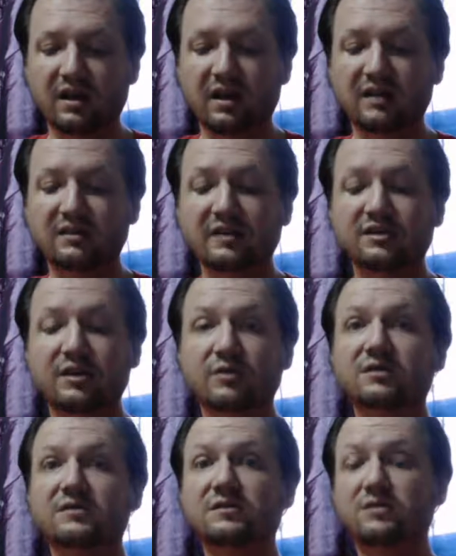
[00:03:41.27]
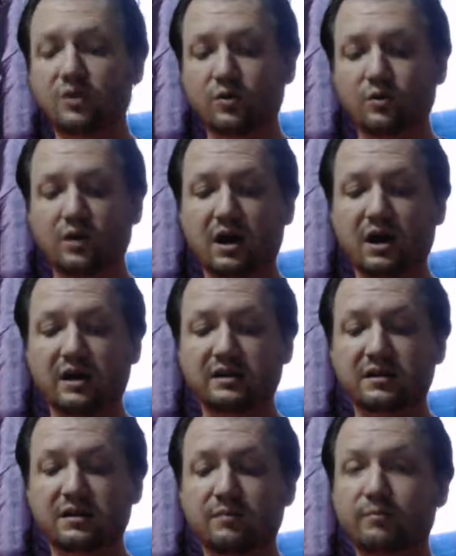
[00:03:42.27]
and that there is no God
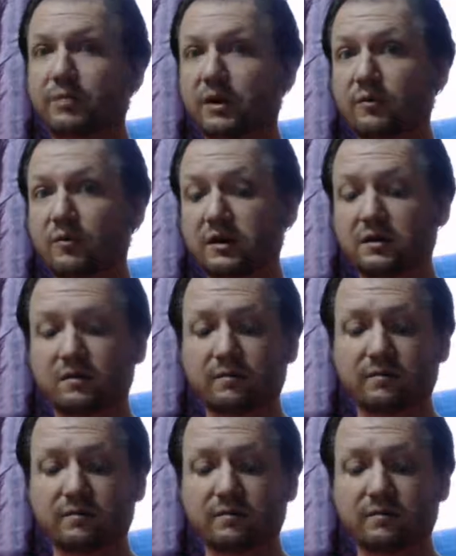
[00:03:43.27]
but one.